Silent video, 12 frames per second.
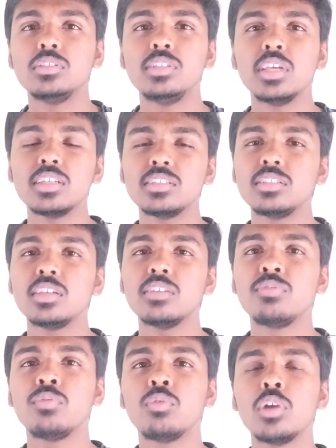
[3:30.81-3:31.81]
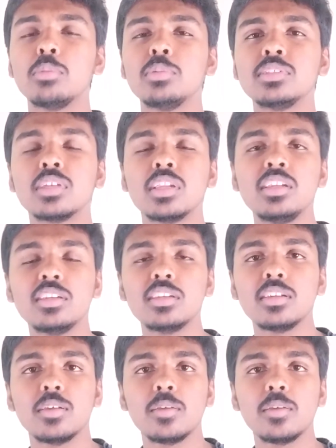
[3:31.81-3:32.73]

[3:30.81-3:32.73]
just a foldable screen?